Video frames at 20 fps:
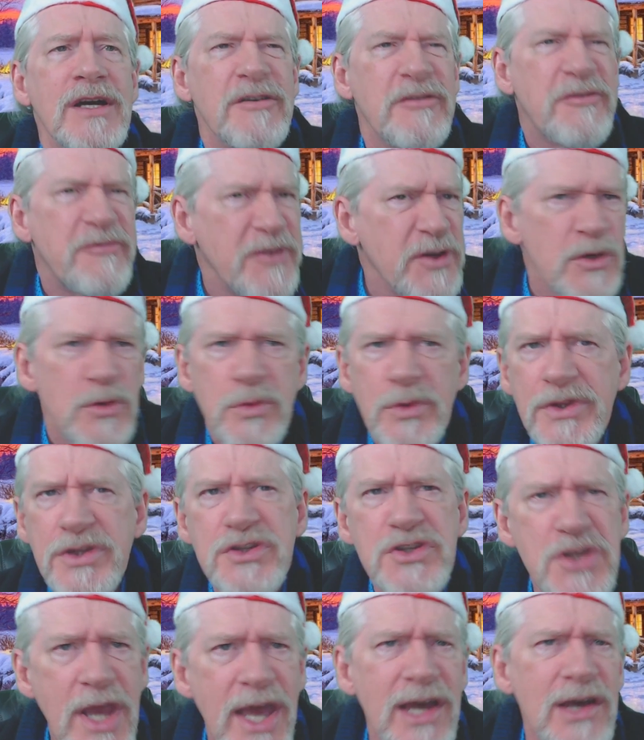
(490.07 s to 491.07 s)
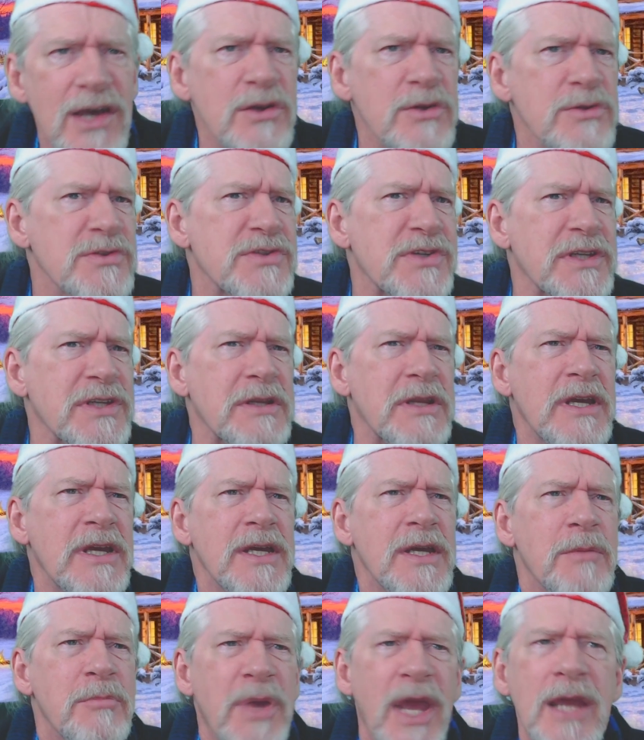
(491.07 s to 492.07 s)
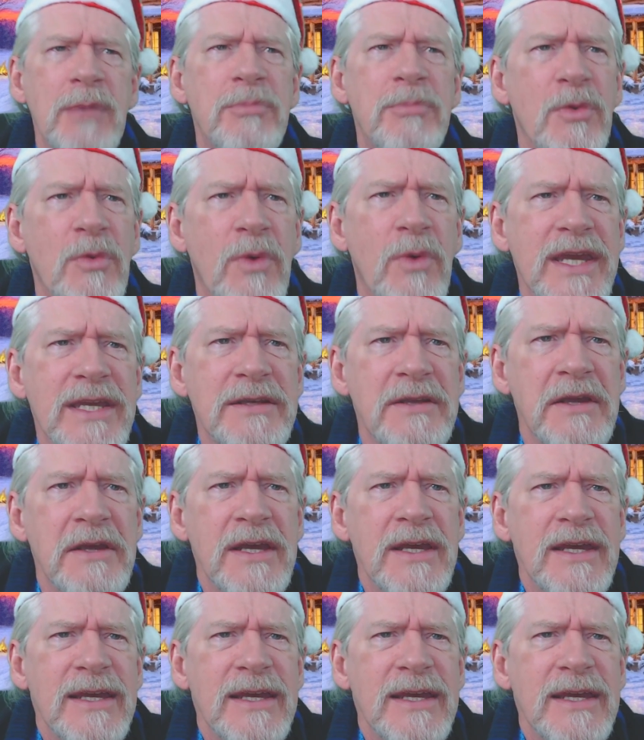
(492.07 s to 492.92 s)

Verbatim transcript: filled with shells and paperweight